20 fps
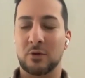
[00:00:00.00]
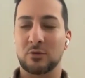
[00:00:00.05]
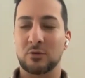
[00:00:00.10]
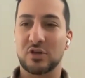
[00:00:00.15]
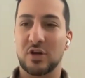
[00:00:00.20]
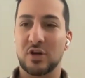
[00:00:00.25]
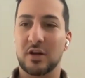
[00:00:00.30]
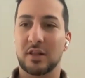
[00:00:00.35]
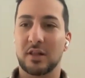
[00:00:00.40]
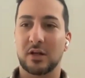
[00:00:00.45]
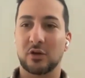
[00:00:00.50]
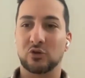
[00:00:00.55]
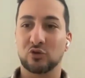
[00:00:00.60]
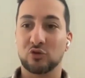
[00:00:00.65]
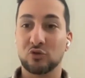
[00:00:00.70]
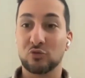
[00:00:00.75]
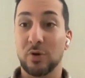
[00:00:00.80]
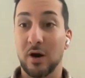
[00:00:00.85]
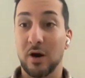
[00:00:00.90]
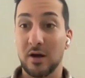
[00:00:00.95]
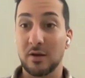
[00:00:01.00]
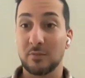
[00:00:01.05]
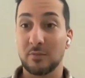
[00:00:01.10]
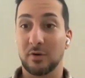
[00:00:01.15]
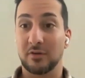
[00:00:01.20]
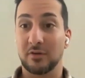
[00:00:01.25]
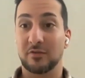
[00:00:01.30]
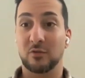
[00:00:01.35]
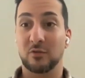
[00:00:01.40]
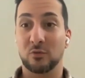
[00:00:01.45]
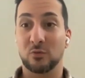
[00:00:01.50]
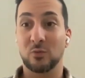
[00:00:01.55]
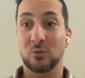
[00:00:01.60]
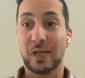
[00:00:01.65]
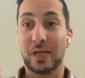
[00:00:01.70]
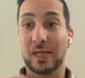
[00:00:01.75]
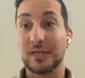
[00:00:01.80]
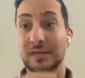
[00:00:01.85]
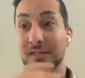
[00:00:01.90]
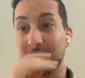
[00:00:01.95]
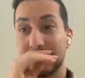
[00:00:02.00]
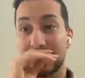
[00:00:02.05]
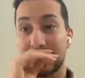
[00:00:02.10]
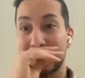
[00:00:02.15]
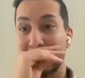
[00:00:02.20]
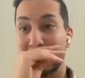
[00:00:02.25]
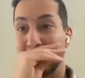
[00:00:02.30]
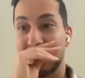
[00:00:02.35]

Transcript: that was kind of like Groupon, but for weddings,